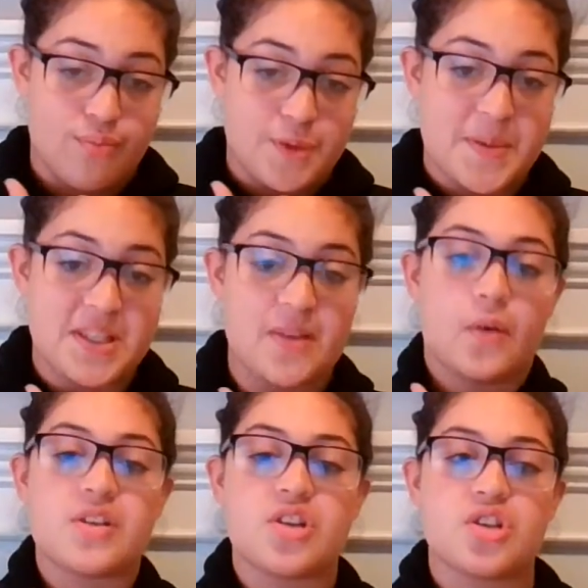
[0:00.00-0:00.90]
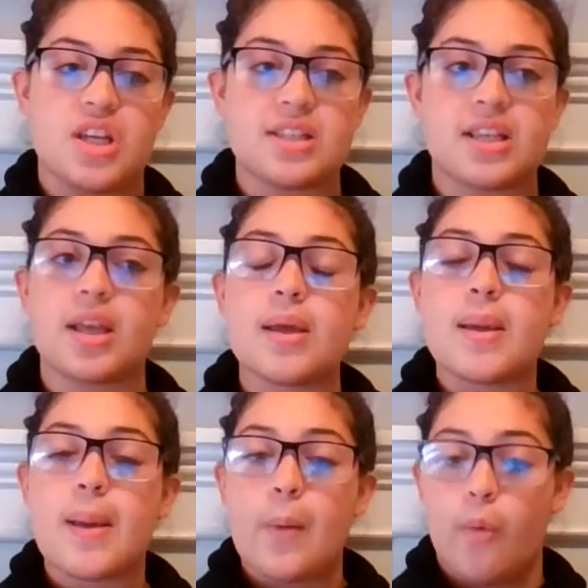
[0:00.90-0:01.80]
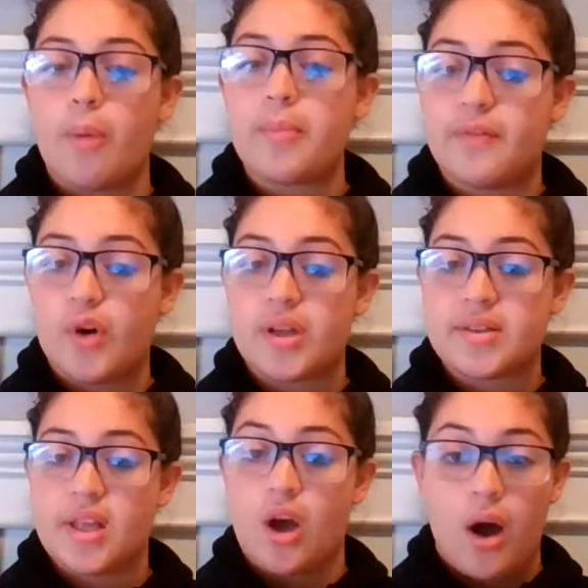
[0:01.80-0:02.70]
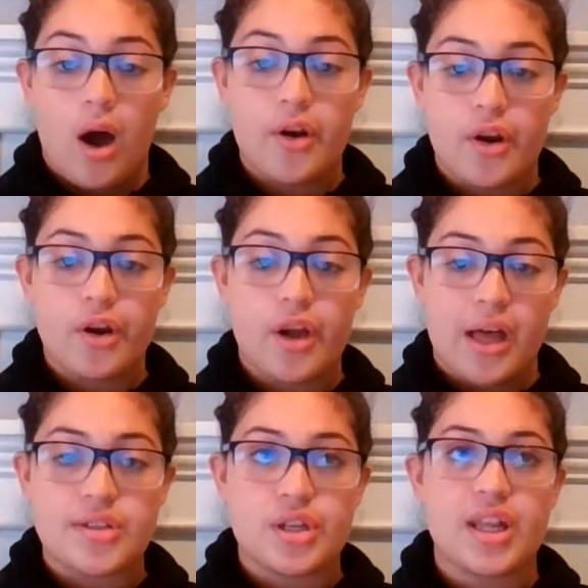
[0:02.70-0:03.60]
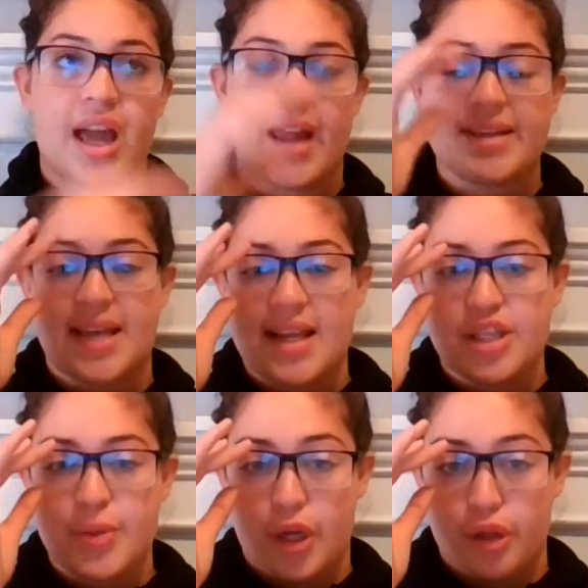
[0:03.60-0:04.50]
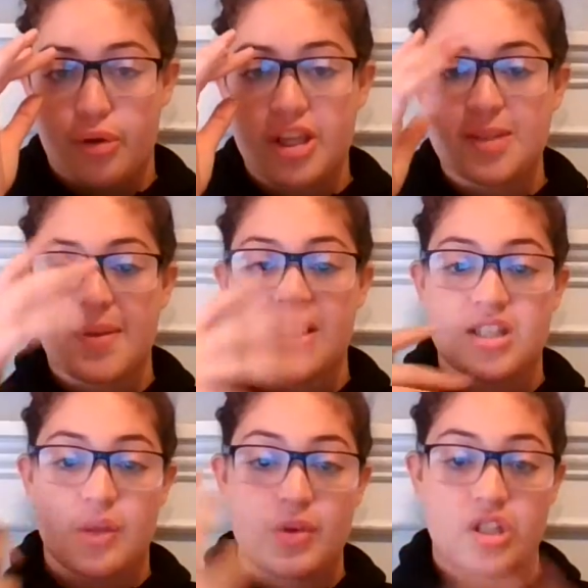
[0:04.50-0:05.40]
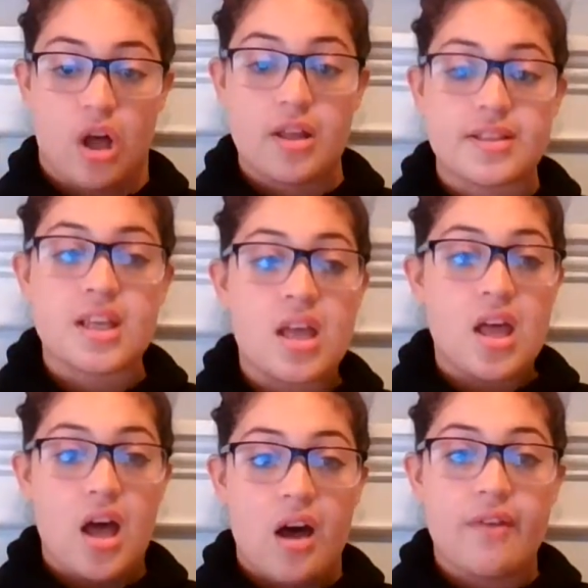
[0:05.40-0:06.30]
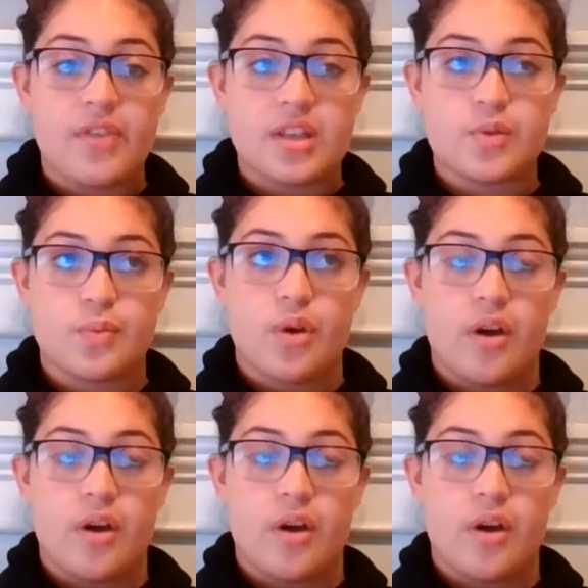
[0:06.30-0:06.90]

specific research won't be focusing on elderly, I decided to include this because the results of this